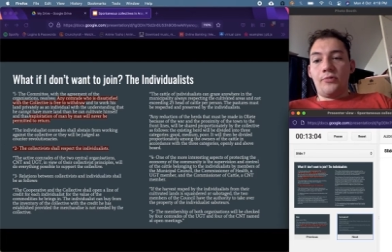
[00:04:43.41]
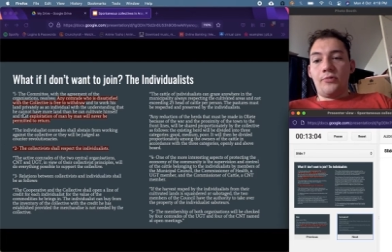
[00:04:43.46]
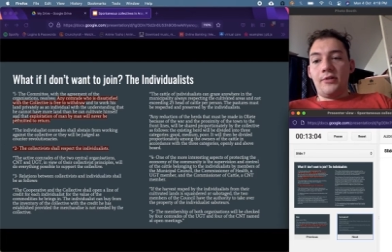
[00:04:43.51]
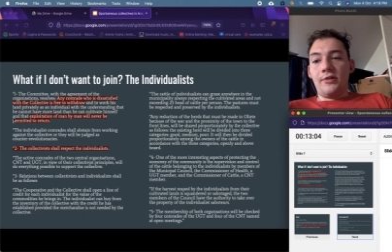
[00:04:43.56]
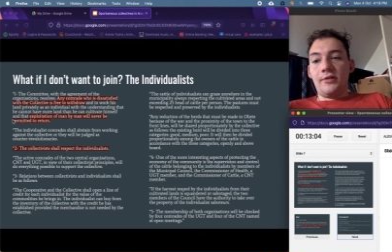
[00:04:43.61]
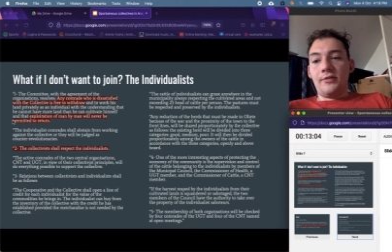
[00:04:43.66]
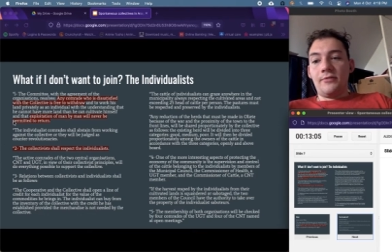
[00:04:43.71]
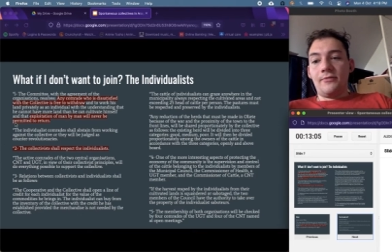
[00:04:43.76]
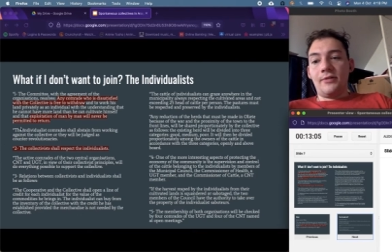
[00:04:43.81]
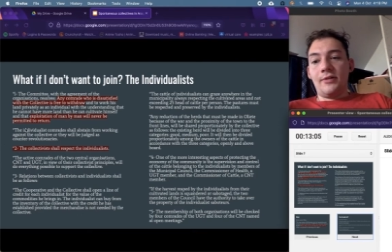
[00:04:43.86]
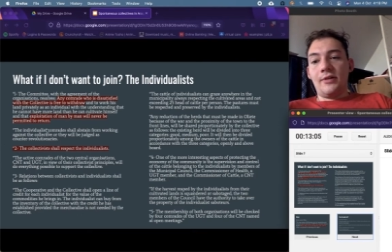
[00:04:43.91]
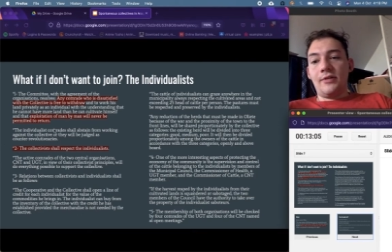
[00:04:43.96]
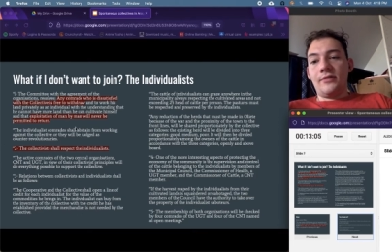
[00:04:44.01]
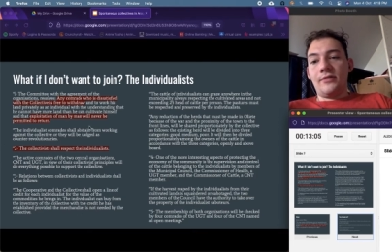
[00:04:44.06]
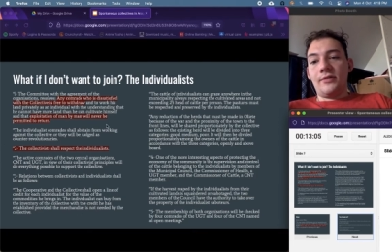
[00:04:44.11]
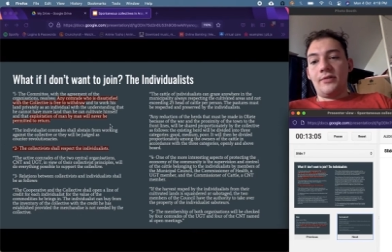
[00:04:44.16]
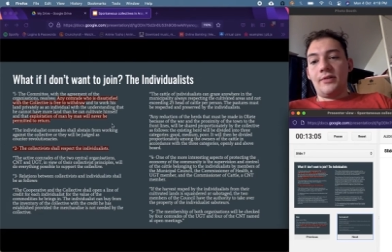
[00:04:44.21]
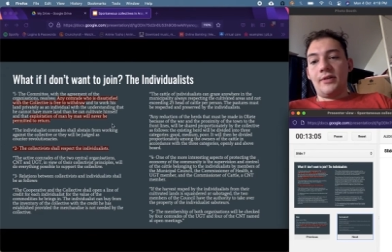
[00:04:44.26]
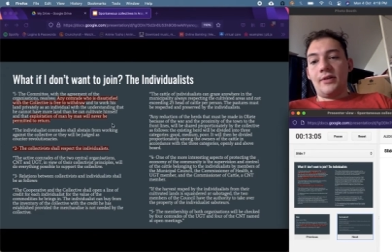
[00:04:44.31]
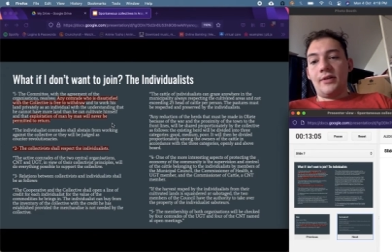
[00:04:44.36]
This is really
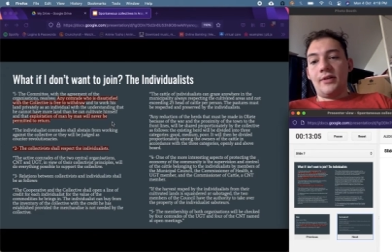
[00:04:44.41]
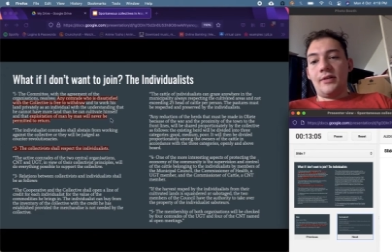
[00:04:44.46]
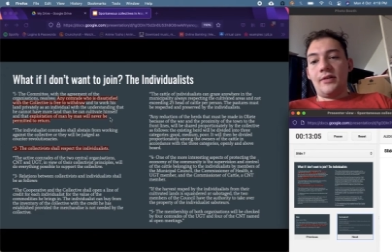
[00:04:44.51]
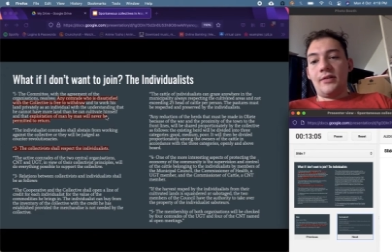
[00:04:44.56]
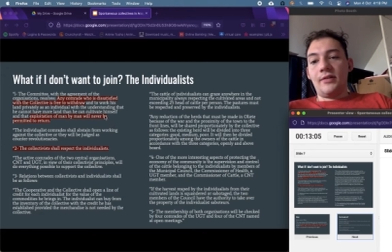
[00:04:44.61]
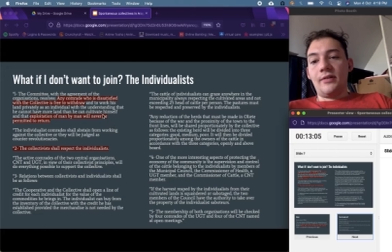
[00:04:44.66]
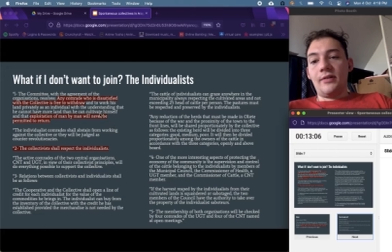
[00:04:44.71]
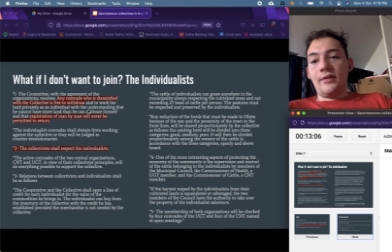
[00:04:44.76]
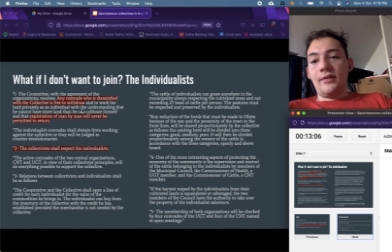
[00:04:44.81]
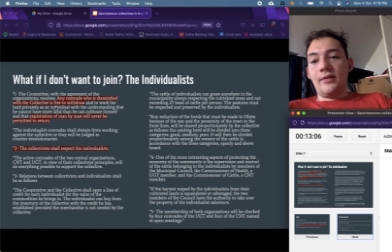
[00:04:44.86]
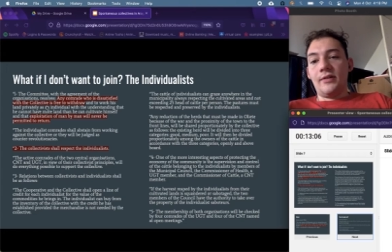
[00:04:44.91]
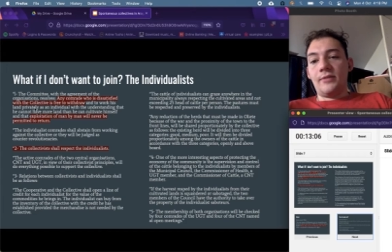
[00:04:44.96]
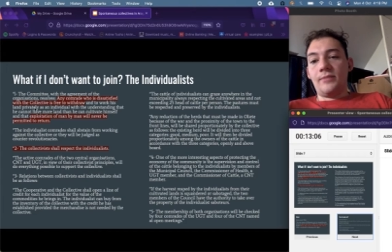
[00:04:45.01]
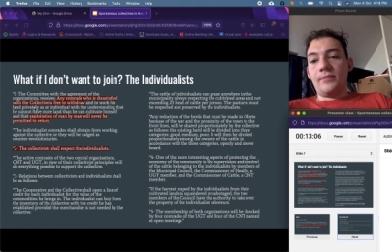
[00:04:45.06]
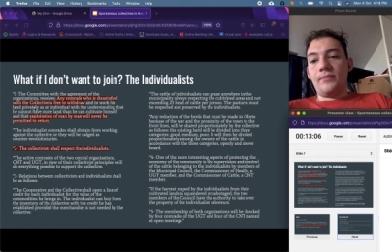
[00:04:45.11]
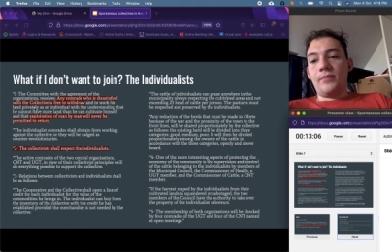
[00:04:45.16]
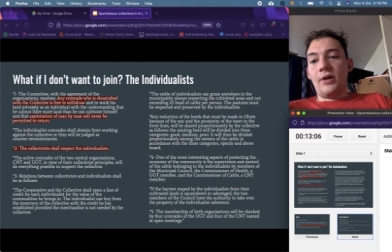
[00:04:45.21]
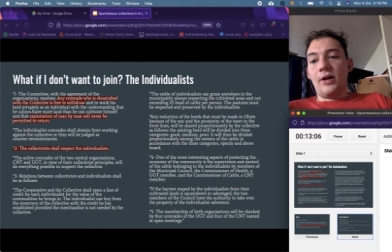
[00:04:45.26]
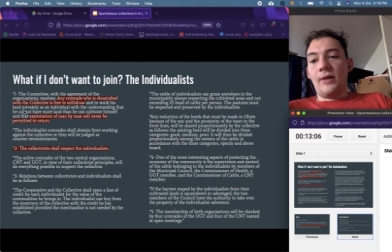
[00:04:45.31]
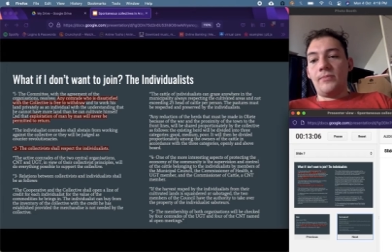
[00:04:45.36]
interesting, and this
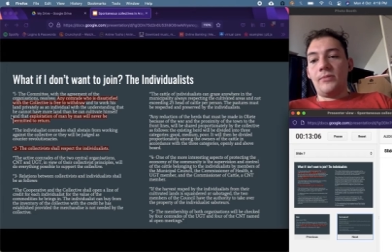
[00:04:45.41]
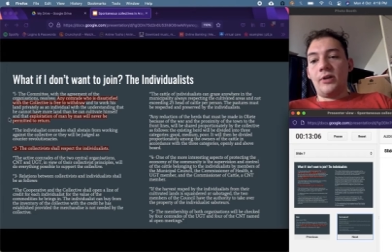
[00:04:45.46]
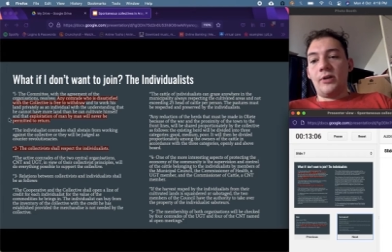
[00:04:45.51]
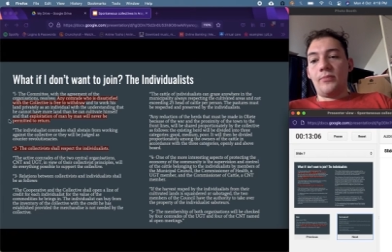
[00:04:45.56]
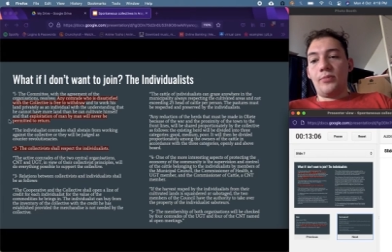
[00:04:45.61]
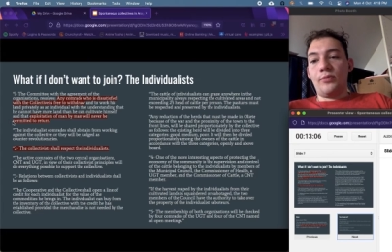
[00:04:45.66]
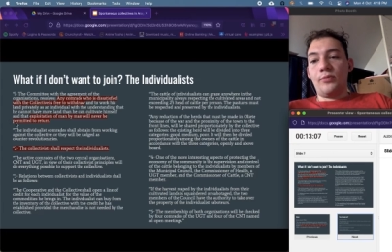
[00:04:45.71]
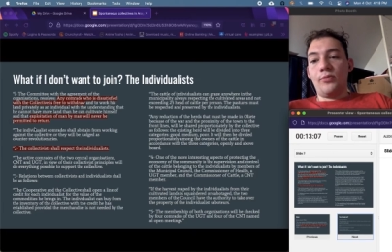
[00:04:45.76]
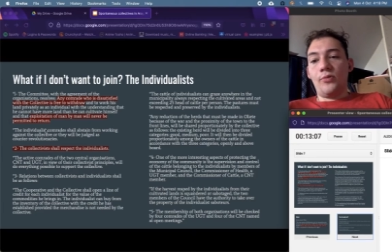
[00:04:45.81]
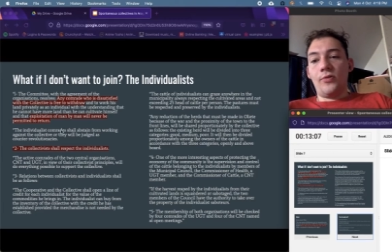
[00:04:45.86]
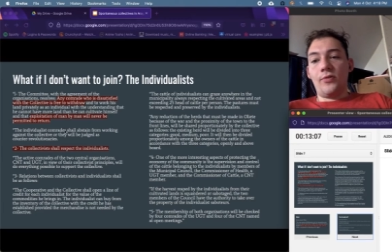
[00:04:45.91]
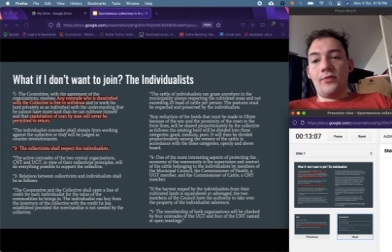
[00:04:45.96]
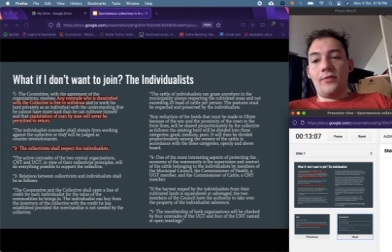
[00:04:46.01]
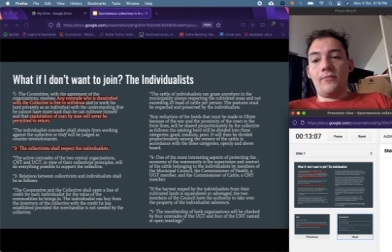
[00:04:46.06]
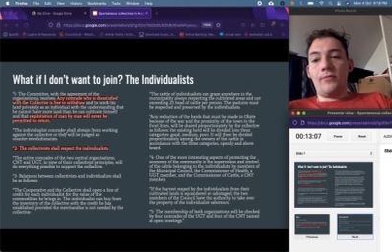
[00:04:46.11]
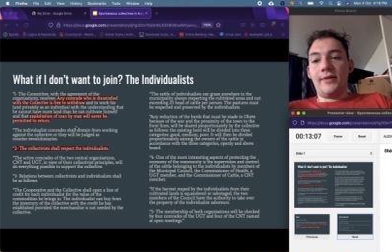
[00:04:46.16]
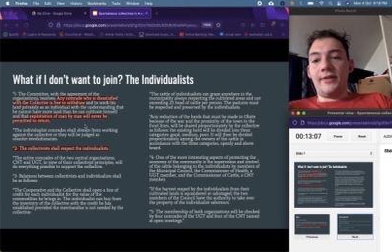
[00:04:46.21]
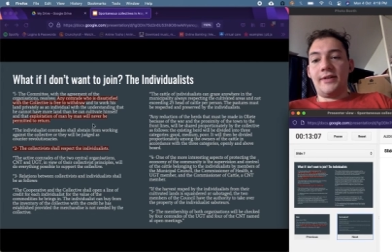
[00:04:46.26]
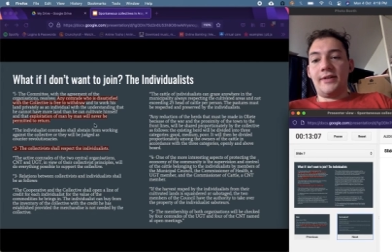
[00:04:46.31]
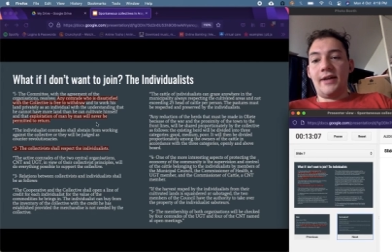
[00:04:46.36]
popped up in more than
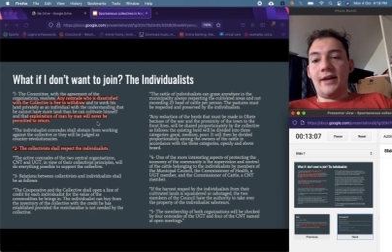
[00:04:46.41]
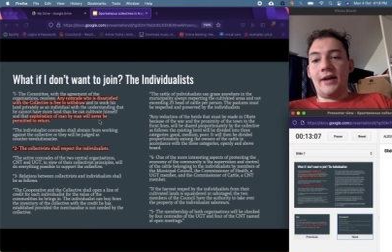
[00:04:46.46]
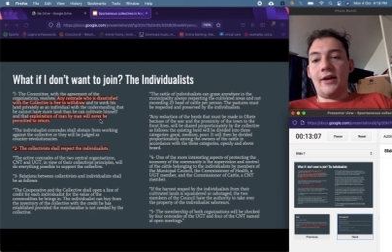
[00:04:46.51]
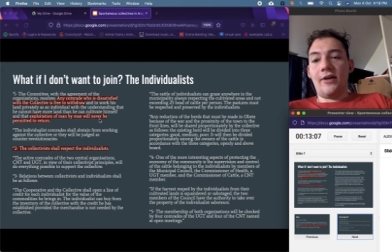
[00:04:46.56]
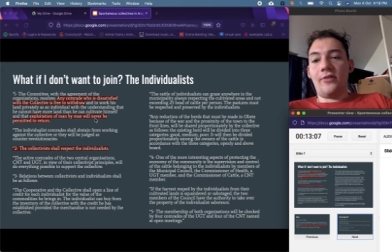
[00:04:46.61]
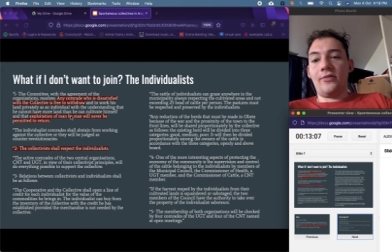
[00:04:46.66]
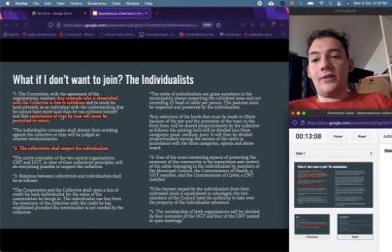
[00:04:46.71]
one town.